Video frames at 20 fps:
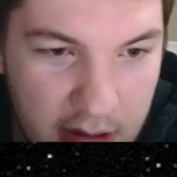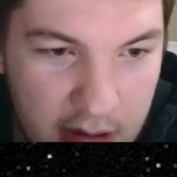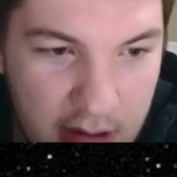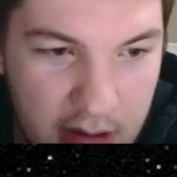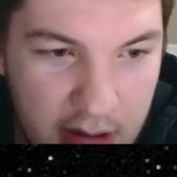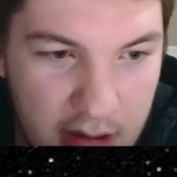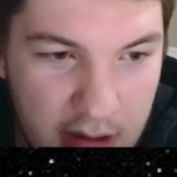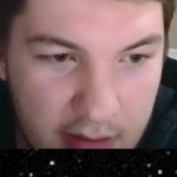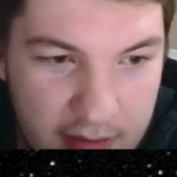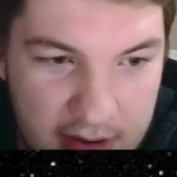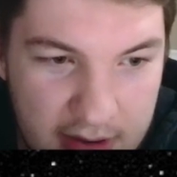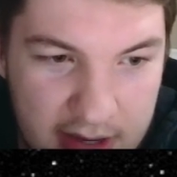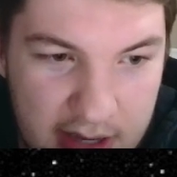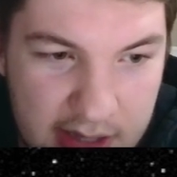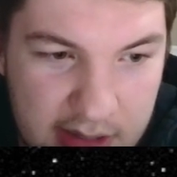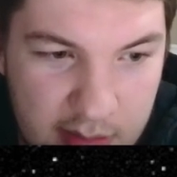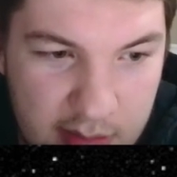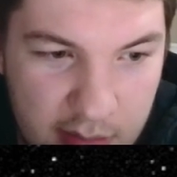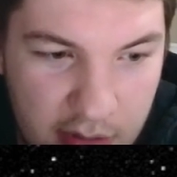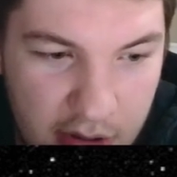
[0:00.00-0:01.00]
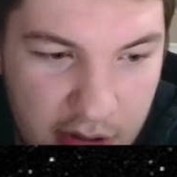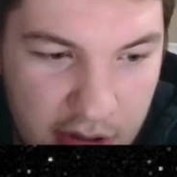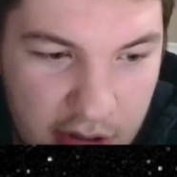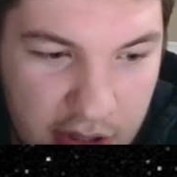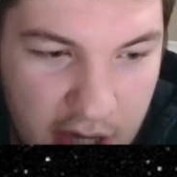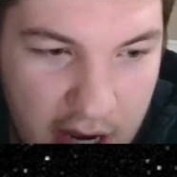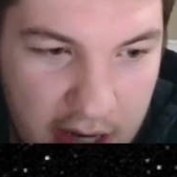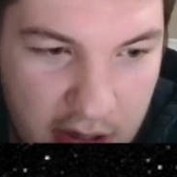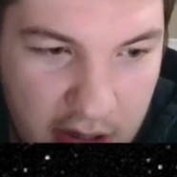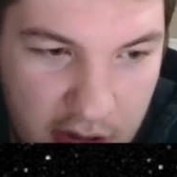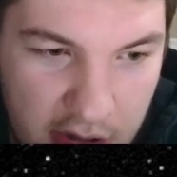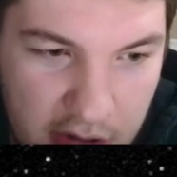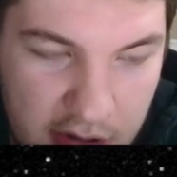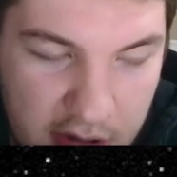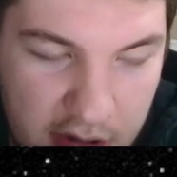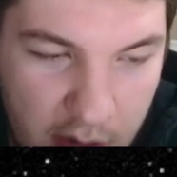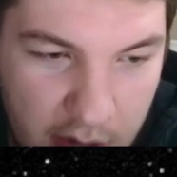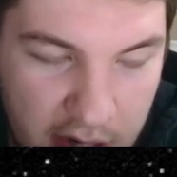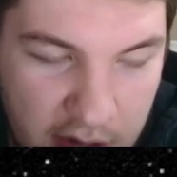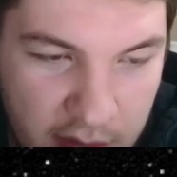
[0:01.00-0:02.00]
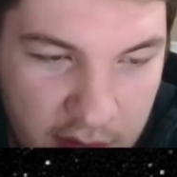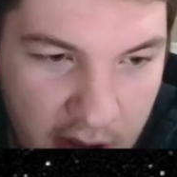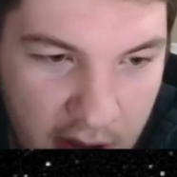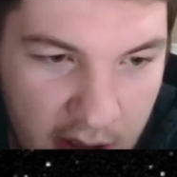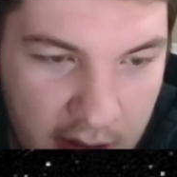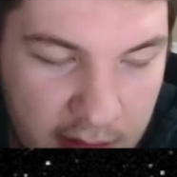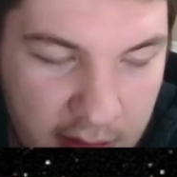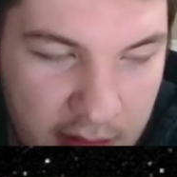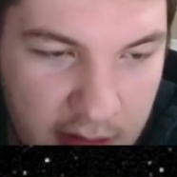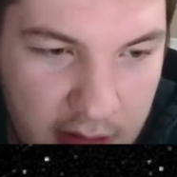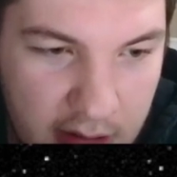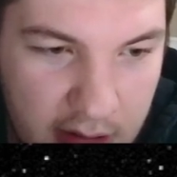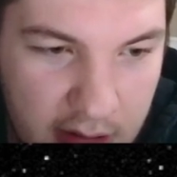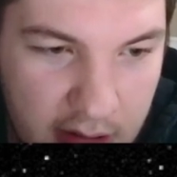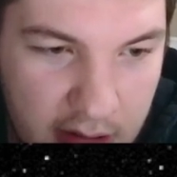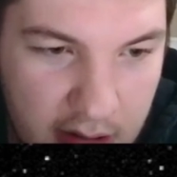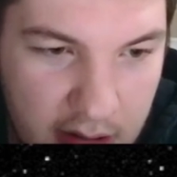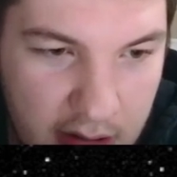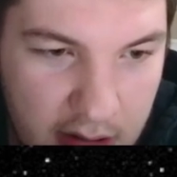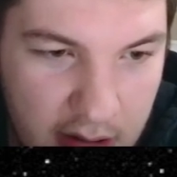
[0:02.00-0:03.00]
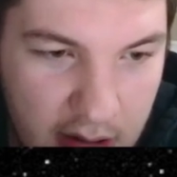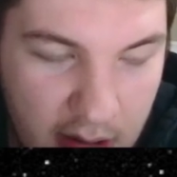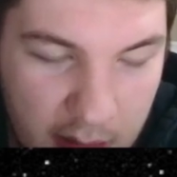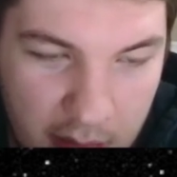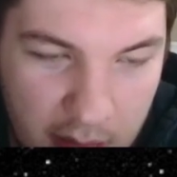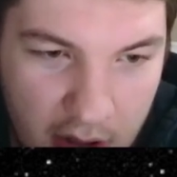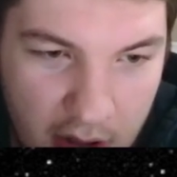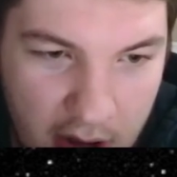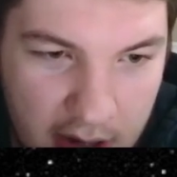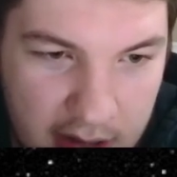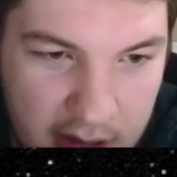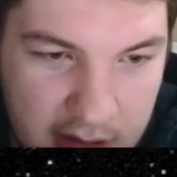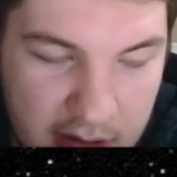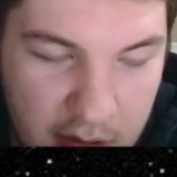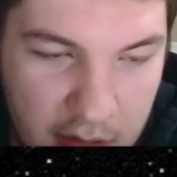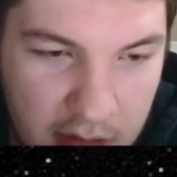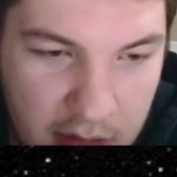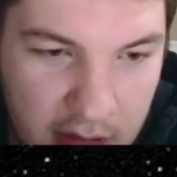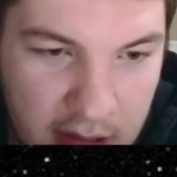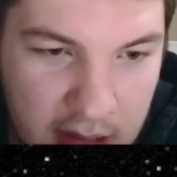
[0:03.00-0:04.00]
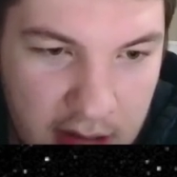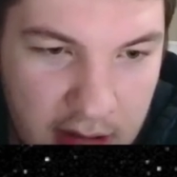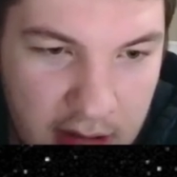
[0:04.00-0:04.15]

If he doesn't push, I could just go h5 and block it totally.